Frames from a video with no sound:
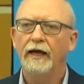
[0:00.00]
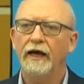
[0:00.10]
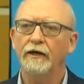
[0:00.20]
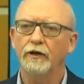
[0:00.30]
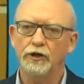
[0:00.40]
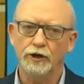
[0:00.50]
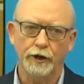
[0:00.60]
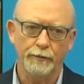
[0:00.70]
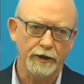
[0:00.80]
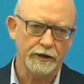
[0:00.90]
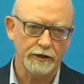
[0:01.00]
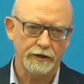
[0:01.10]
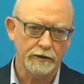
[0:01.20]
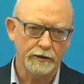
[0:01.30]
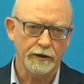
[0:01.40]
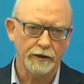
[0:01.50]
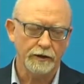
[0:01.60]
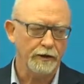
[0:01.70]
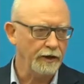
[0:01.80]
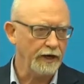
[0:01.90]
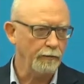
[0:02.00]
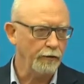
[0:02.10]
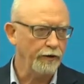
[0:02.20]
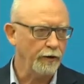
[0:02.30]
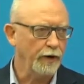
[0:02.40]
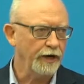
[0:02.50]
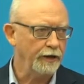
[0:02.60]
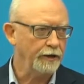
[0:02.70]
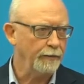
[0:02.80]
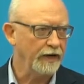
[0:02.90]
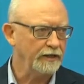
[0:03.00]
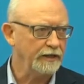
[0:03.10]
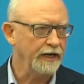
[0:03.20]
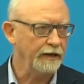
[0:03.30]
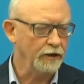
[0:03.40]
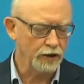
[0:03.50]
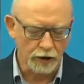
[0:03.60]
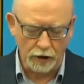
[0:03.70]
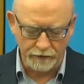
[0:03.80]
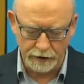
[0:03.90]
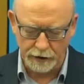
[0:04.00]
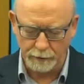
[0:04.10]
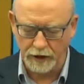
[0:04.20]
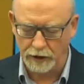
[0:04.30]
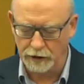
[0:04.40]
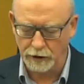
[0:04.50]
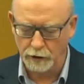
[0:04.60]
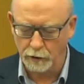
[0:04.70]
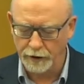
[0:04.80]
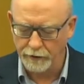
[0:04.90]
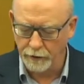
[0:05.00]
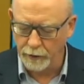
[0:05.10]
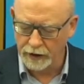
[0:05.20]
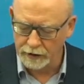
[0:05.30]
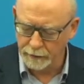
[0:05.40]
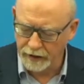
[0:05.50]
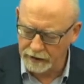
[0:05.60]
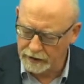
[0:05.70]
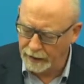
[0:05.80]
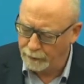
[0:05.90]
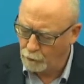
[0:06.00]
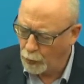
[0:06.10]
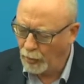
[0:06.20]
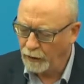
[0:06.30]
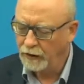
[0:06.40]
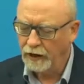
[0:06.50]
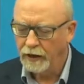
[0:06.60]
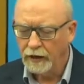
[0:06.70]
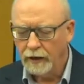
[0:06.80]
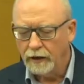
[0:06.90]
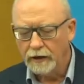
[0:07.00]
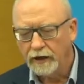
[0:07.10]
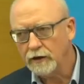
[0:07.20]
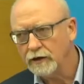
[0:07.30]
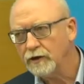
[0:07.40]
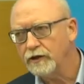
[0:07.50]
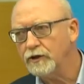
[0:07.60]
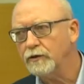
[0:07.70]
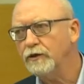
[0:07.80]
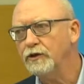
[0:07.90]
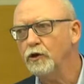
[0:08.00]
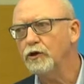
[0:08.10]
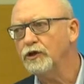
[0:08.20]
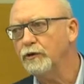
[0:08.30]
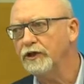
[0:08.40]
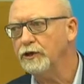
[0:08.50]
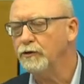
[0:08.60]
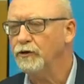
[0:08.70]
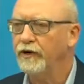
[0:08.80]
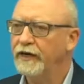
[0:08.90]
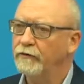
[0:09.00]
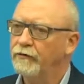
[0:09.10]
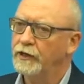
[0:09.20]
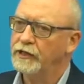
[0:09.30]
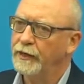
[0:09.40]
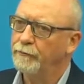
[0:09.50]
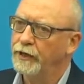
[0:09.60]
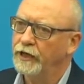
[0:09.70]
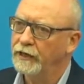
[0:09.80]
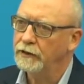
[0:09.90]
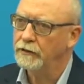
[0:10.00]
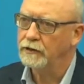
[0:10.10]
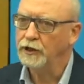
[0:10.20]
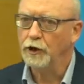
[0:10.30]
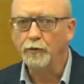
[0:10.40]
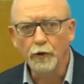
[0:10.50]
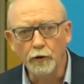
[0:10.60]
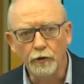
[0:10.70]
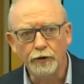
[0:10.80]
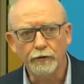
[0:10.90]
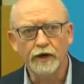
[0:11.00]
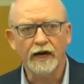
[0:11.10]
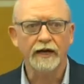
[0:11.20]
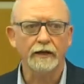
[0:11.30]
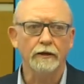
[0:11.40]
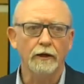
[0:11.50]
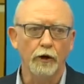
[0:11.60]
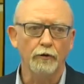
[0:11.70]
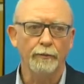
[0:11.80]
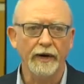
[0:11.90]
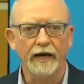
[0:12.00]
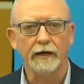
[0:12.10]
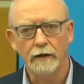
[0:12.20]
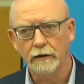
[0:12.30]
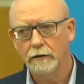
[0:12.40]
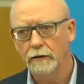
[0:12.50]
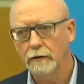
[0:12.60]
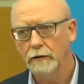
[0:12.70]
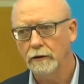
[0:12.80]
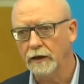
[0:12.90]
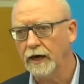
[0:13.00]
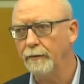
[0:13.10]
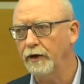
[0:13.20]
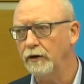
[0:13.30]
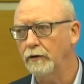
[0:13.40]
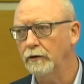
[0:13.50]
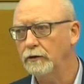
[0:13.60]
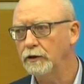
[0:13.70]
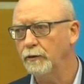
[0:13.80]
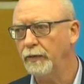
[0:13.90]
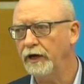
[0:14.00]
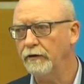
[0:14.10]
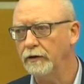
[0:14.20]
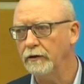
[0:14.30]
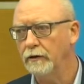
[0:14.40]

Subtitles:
and the surplus that they will require you to maintain, the solvency margin that you'll be required to maintain. Now, there's also issues around, for example, in Singapore, you can loan back the capital to the parent